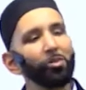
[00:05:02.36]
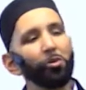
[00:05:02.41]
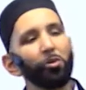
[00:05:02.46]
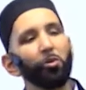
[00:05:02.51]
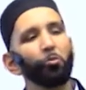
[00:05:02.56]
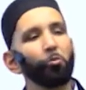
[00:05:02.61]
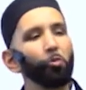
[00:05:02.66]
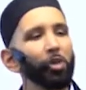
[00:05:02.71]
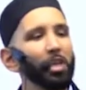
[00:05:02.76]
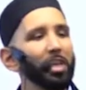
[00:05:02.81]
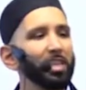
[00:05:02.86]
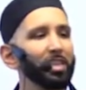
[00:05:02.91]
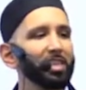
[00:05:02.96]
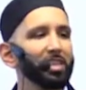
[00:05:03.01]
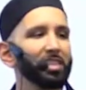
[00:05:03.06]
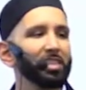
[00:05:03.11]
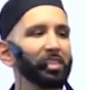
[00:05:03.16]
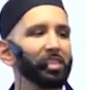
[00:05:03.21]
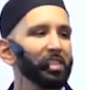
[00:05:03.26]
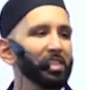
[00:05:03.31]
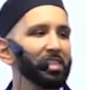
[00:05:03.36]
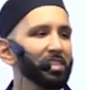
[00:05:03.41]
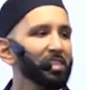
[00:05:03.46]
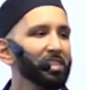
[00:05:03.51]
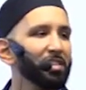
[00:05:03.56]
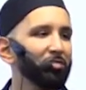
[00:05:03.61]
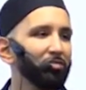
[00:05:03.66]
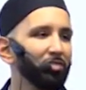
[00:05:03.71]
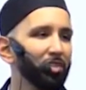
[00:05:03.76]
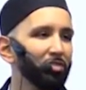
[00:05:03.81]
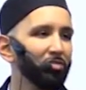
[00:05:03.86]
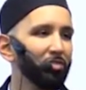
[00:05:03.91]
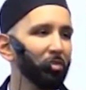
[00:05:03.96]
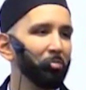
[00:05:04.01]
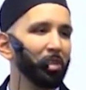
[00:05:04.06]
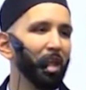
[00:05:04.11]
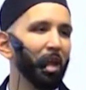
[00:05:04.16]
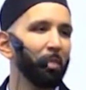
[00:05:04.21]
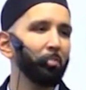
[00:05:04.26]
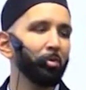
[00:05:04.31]
your weakness is different
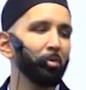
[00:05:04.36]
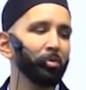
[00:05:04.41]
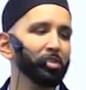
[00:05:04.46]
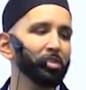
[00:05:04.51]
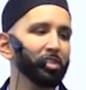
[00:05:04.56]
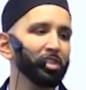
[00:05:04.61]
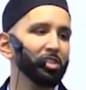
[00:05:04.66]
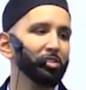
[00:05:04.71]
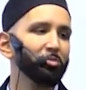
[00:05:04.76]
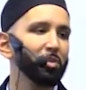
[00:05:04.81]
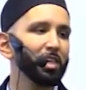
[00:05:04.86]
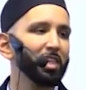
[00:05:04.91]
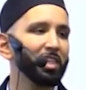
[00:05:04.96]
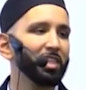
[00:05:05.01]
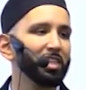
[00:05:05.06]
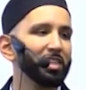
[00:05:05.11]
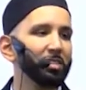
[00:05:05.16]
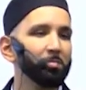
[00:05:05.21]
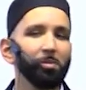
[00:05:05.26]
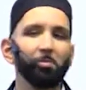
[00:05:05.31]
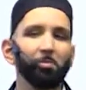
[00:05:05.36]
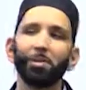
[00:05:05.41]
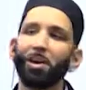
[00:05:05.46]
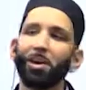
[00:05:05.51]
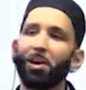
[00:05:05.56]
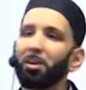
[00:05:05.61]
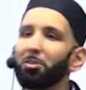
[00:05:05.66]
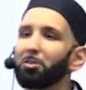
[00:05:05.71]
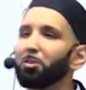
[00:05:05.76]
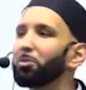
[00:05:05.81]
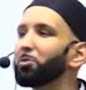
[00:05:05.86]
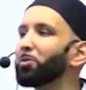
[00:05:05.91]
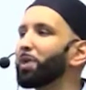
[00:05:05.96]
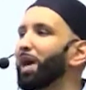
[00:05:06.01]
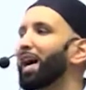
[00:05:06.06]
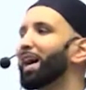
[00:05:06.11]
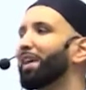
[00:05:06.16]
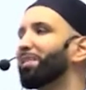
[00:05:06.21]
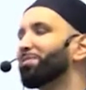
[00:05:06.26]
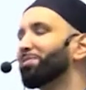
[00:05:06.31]
from that person's weakness, but we all do
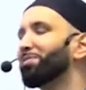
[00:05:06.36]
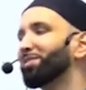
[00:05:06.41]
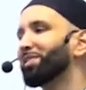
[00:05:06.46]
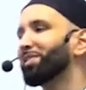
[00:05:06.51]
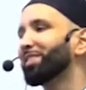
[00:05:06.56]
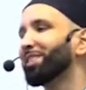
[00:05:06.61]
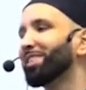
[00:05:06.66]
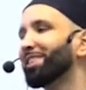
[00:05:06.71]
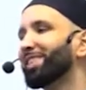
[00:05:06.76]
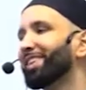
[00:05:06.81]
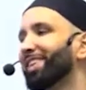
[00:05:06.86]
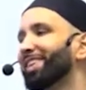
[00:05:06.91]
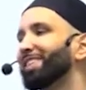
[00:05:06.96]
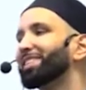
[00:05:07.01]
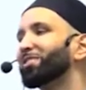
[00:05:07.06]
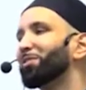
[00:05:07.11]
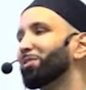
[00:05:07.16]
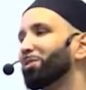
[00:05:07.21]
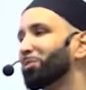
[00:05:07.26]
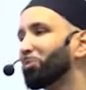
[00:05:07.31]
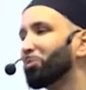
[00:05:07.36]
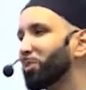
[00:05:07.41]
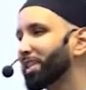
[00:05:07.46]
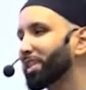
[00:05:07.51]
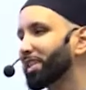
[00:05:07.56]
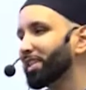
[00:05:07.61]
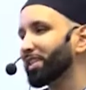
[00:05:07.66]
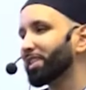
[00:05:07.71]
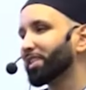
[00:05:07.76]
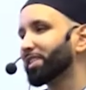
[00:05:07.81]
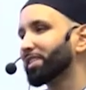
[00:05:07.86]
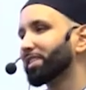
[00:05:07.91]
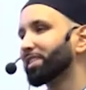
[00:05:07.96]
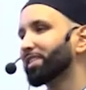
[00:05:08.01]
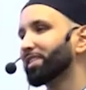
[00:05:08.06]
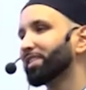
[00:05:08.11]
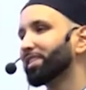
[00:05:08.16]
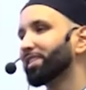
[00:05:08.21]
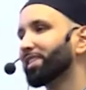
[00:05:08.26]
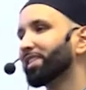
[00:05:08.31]
have a certain weakness.
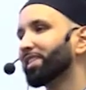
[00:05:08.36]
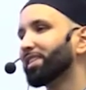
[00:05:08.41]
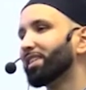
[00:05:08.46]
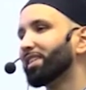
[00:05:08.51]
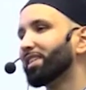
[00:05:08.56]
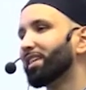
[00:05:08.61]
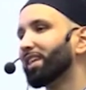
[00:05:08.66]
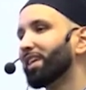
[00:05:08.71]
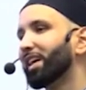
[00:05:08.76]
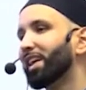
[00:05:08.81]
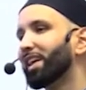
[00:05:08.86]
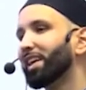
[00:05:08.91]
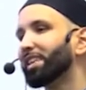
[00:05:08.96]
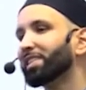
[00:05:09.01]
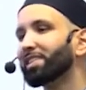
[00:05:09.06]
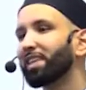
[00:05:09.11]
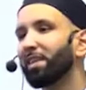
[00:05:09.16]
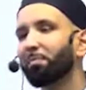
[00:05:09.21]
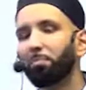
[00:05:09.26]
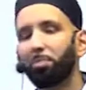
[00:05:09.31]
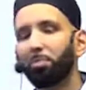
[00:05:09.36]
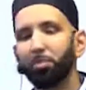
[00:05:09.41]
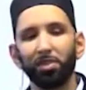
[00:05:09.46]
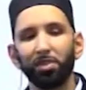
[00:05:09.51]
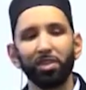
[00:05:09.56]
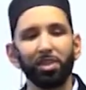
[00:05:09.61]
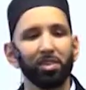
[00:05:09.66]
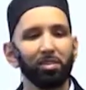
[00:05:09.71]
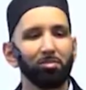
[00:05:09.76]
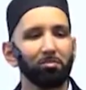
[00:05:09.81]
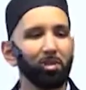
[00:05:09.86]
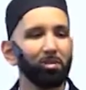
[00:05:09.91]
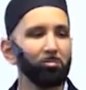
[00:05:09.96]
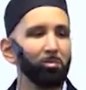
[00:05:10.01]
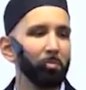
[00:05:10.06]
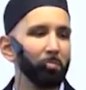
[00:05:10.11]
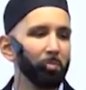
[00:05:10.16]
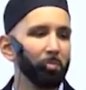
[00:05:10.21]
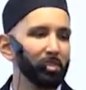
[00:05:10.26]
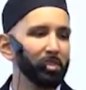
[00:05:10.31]
And at some point, when
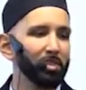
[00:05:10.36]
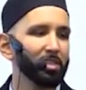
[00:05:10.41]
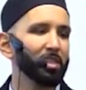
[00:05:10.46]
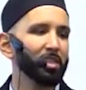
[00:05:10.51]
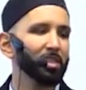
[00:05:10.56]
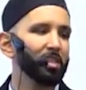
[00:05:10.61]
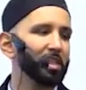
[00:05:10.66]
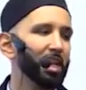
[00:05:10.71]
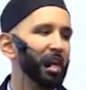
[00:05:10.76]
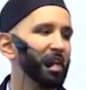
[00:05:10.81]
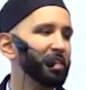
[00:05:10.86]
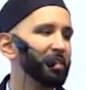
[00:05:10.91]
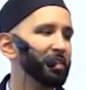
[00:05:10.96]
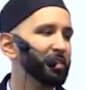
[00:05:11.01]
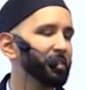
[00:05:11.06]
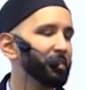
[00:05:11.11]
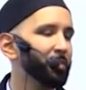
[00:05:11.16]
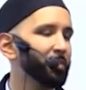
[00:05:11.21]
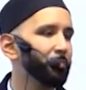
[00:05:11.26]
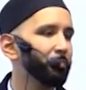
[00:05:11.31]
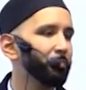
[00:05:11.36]
we're put to the test,